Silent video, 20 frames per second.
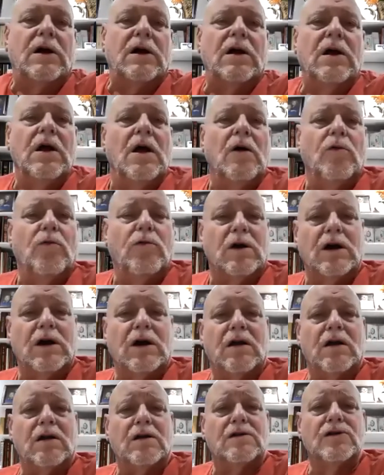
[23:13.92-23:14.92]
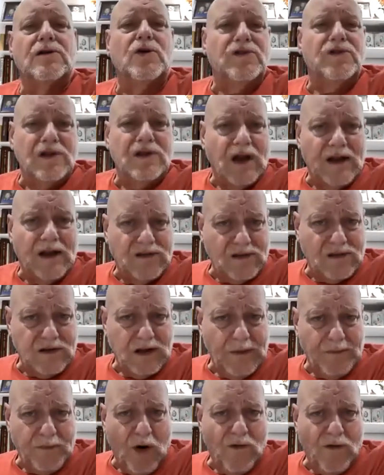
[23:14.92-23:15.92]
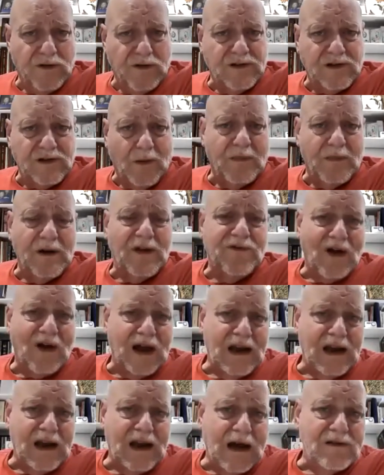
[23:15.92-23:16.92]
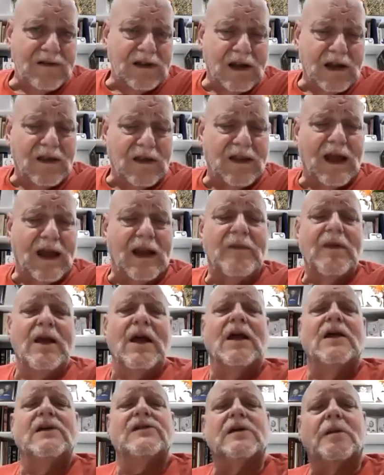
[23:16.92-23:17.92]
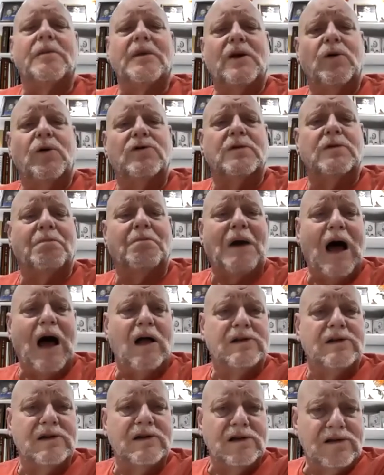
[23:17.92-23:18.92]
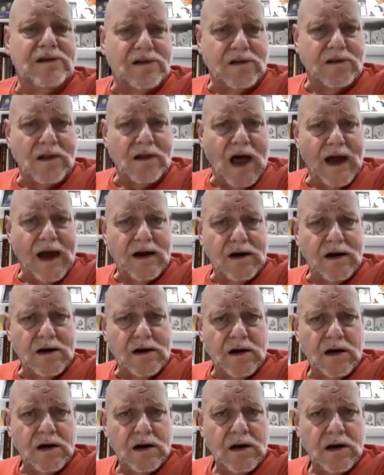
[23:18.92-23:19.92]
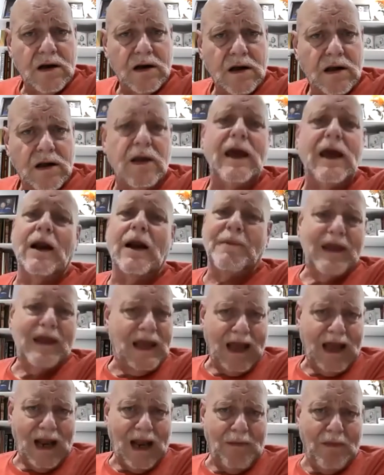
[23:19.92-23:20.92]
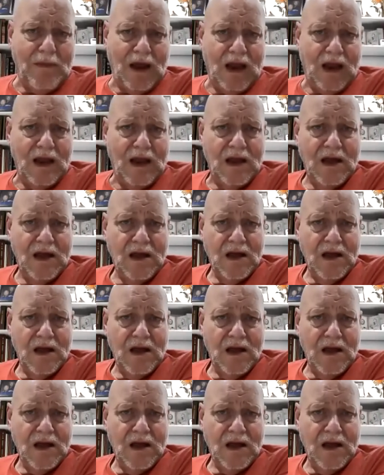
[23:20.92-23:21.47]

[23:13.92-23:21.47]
gonna lose a night's sleep over somebody finding out that somebody who's in politics is a liar? You gotta be kidding me.